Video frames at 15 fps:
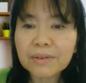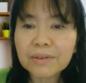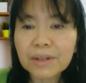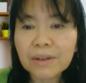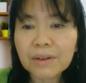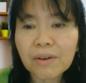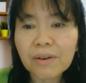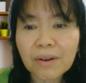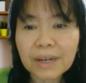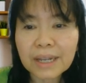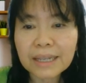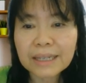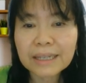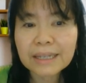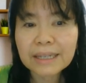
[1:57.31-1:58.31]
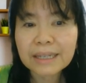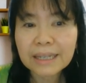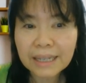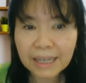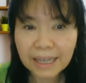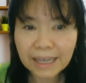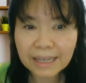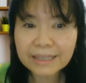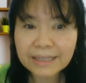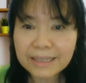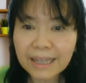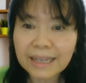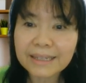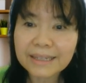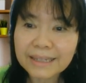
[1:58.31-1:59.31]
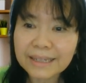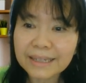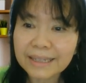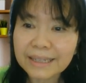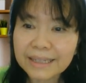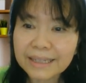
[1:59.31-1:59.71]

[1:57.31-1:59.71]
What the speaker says: recording extension.